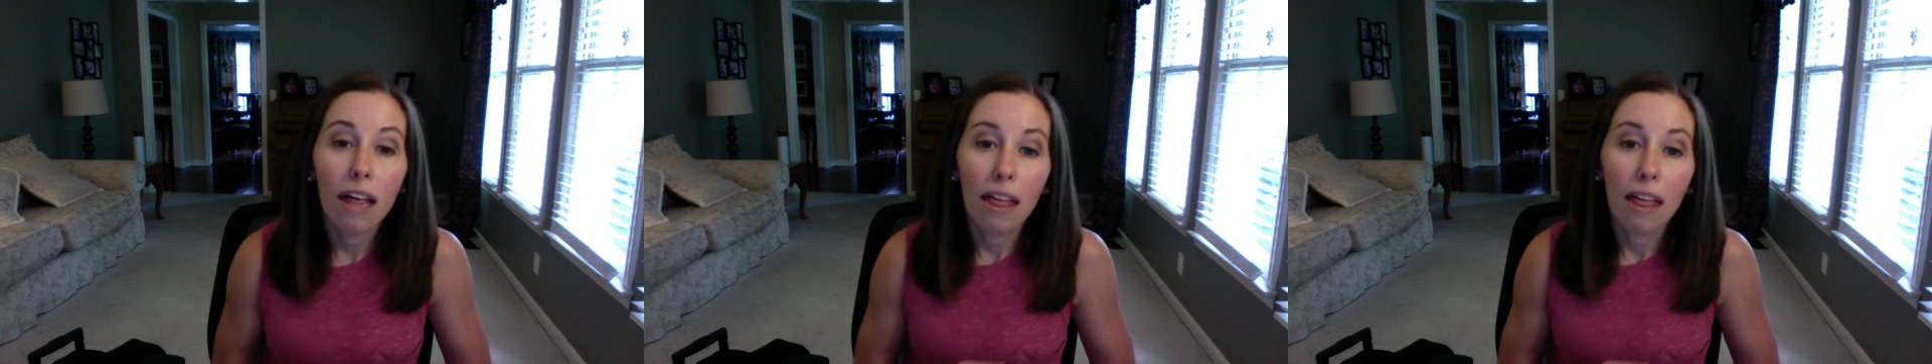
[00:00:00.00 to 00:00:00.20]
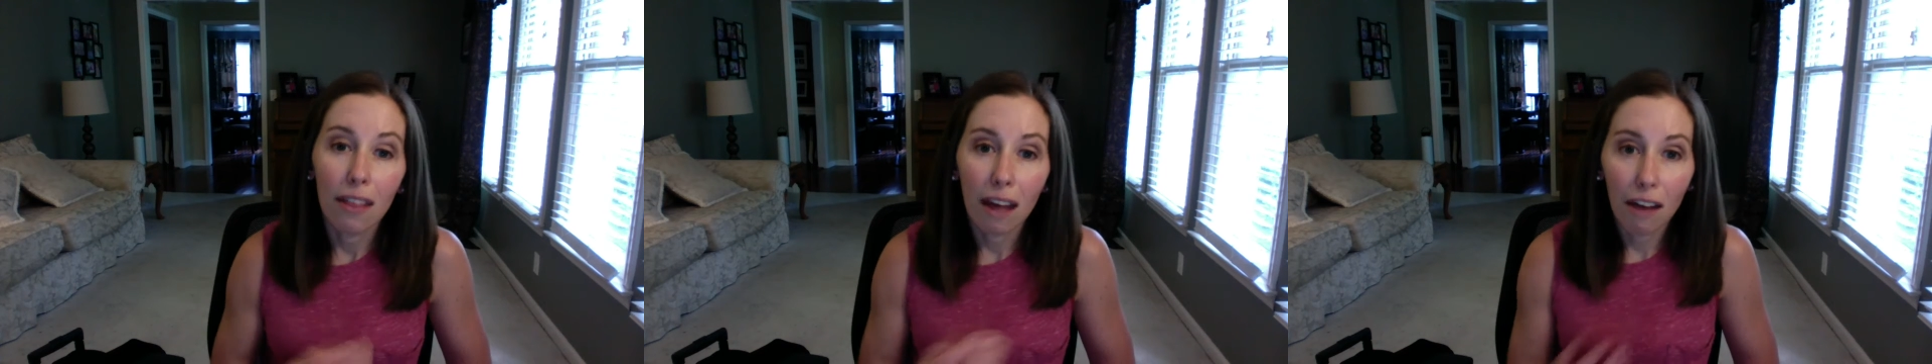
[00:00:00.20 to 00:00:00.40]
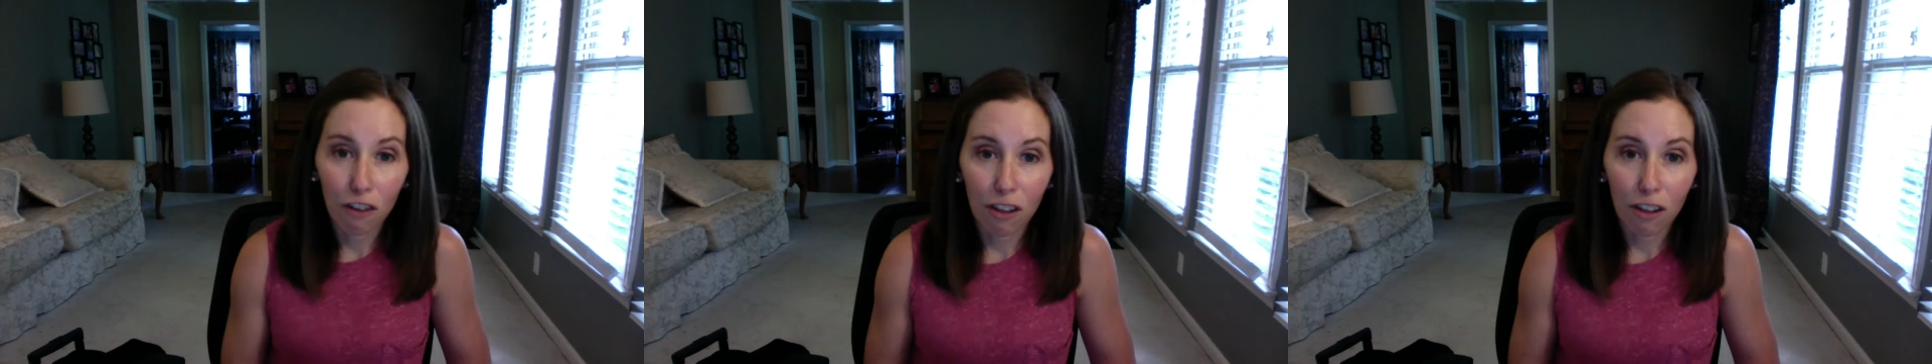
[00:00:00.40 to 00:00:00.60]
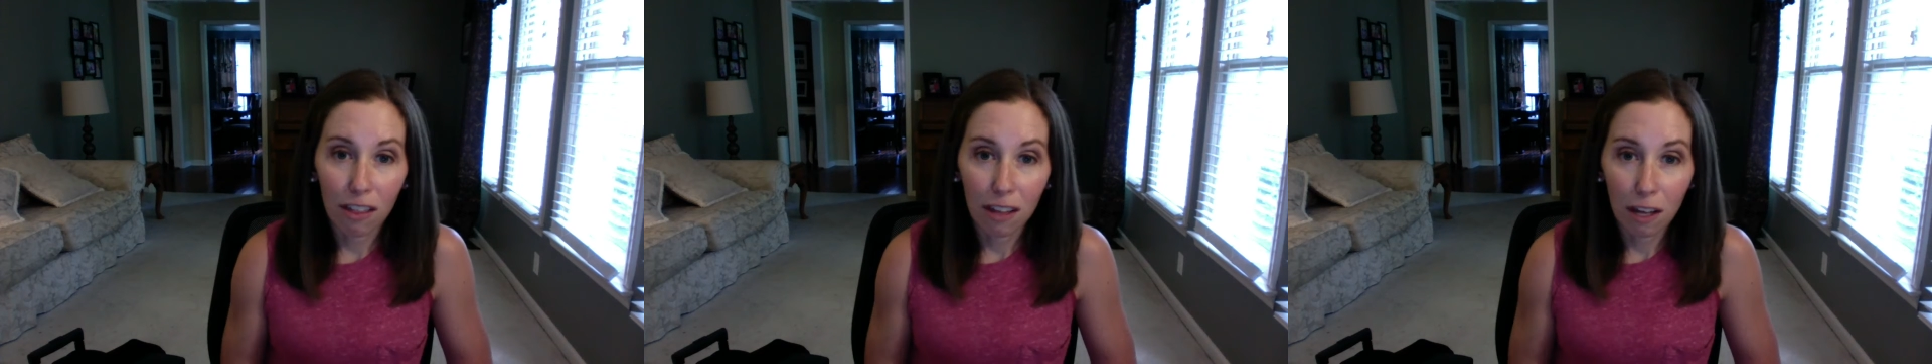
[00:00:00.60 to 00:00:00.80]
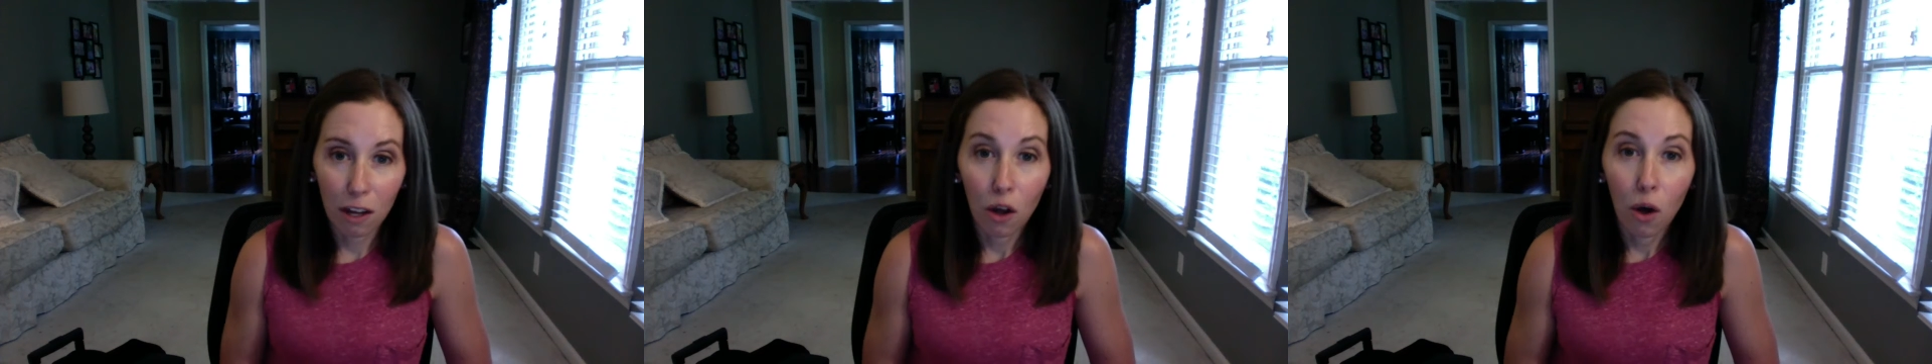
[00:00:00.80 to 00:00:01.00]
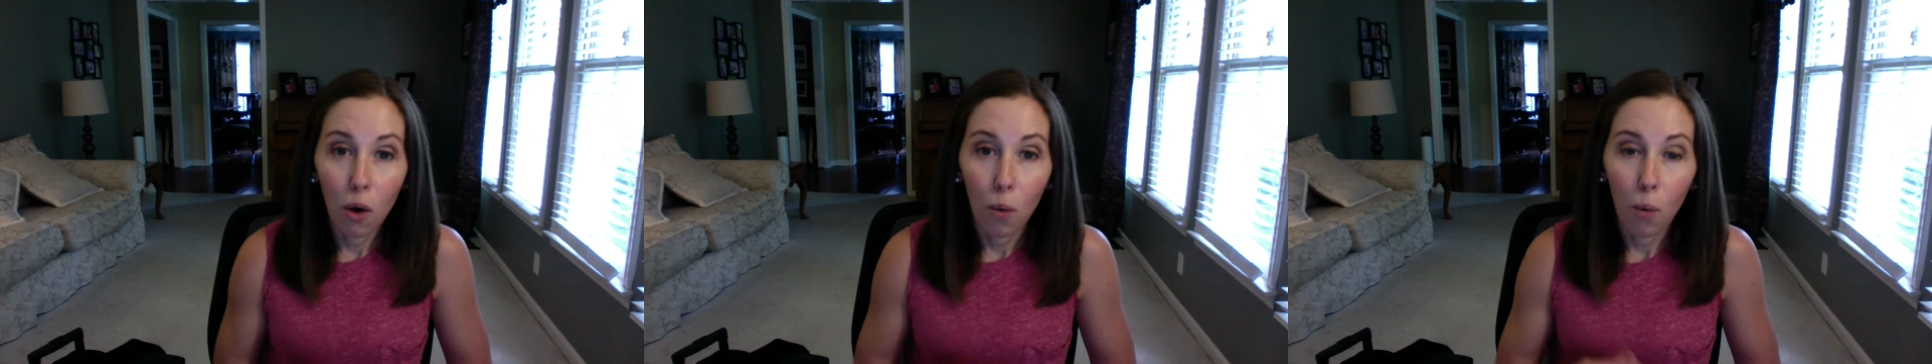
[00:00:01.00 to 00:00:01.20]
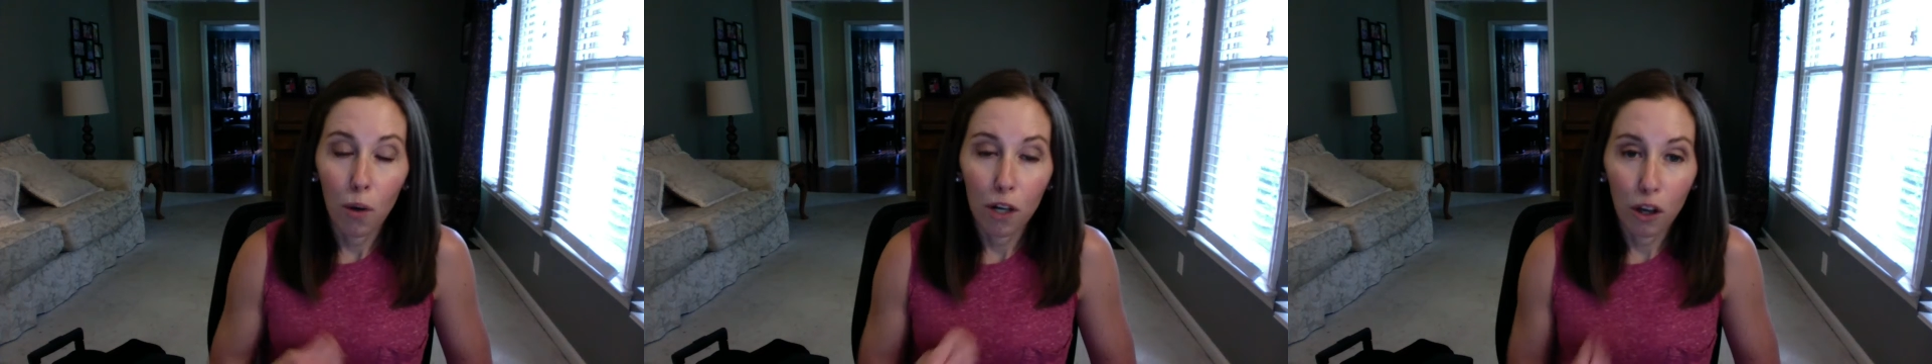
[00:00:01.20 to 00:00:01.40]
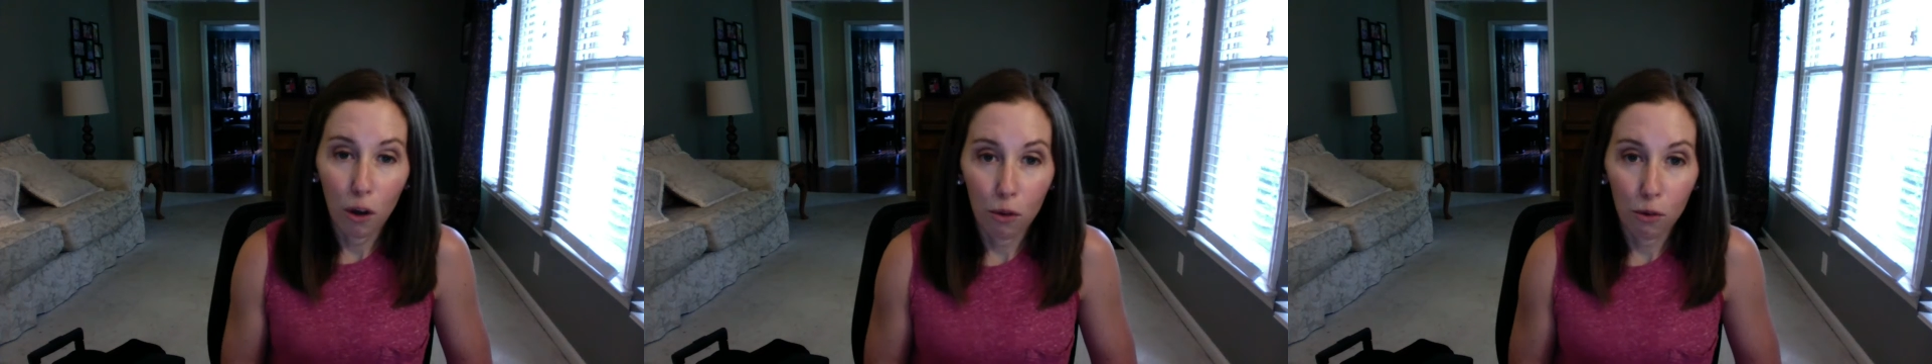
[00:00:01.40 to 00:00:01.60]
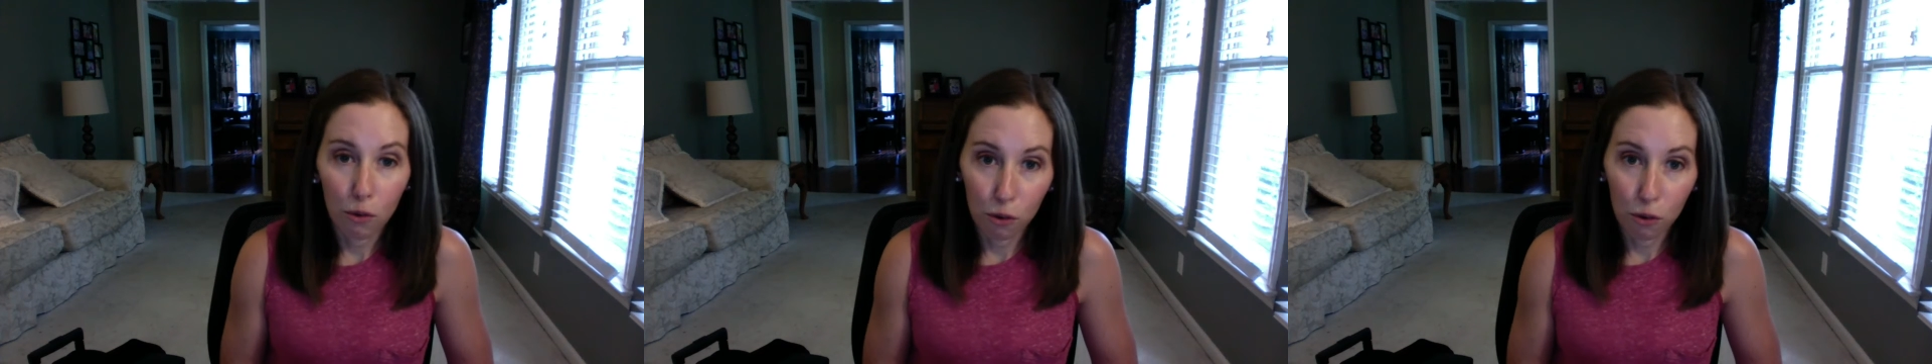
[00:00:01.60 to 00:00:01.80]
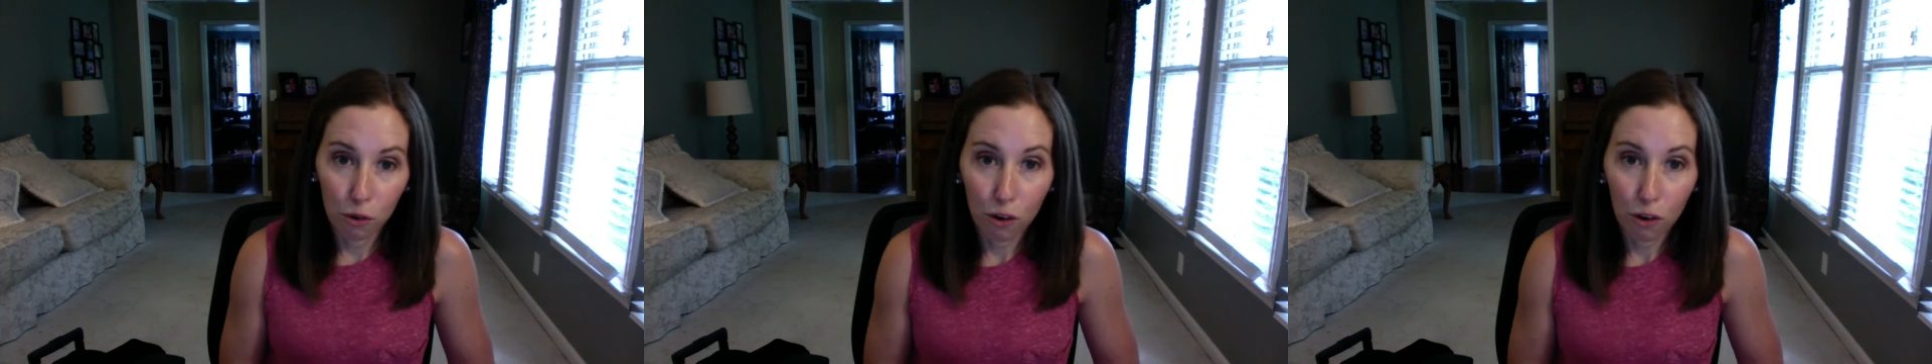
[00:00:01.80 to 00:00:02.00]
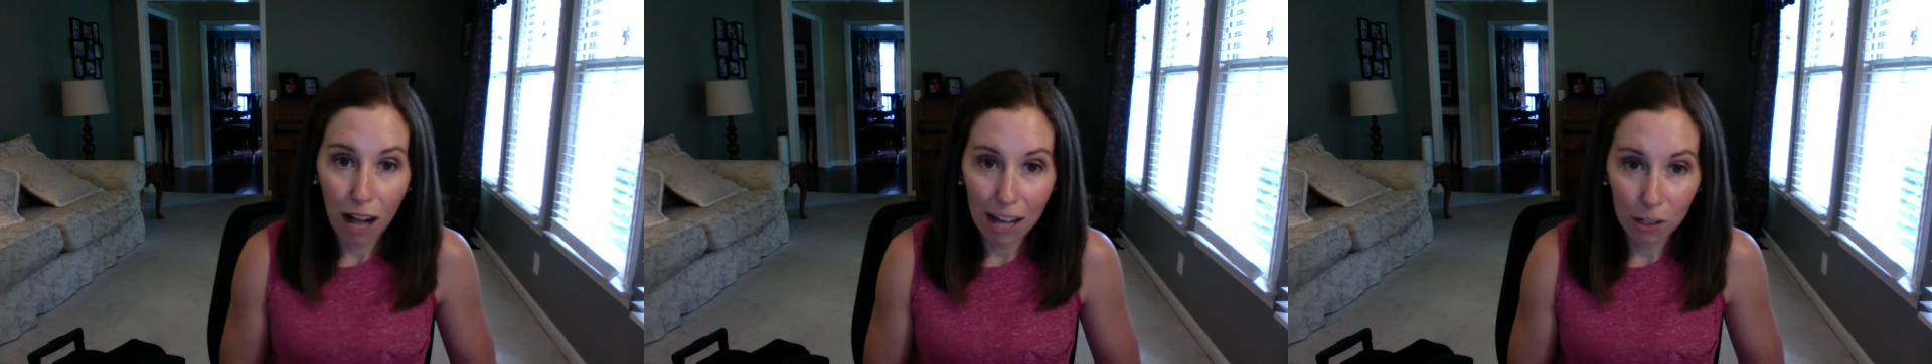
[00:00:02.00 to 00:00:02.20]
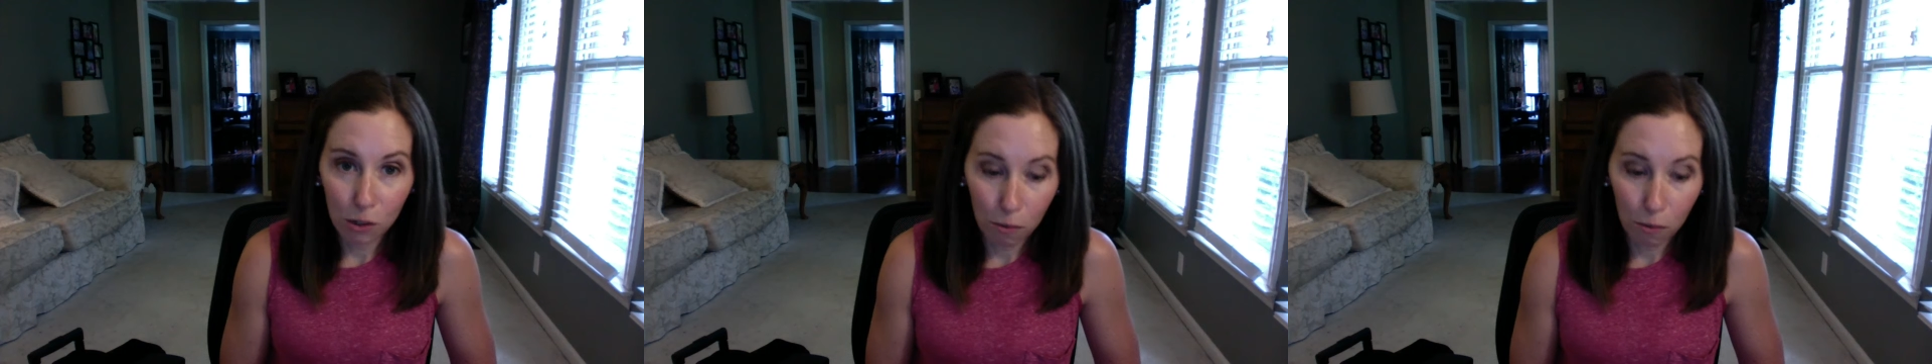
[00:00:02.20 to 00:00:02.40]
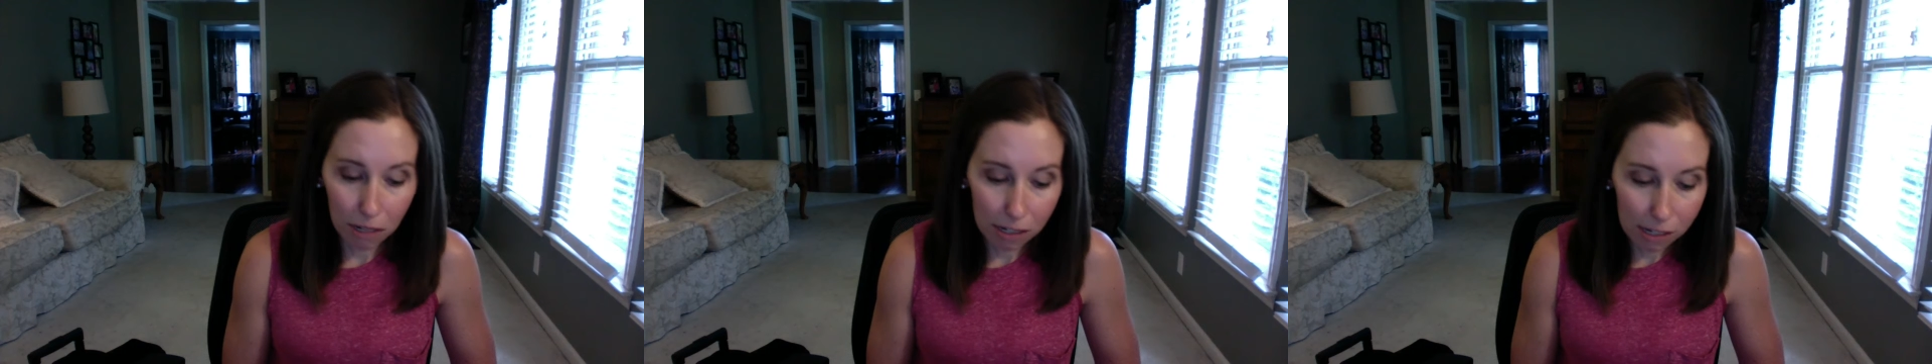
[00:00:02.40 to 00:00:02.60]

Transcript: that everything would go through Google Classroom this